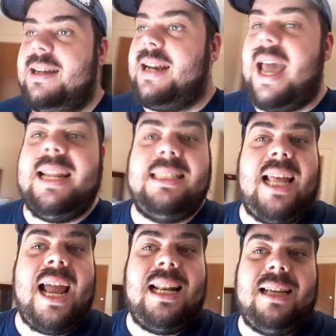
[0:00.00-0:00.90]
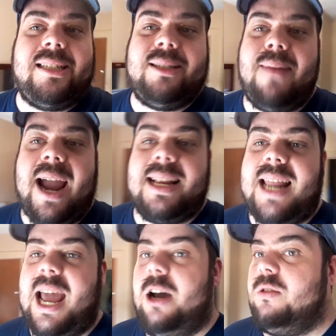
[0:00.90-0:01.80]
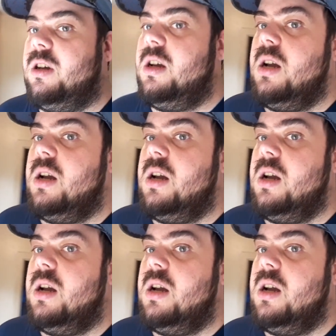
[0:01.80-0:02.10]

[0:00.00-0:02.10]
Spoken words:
That is the end of SmackDown.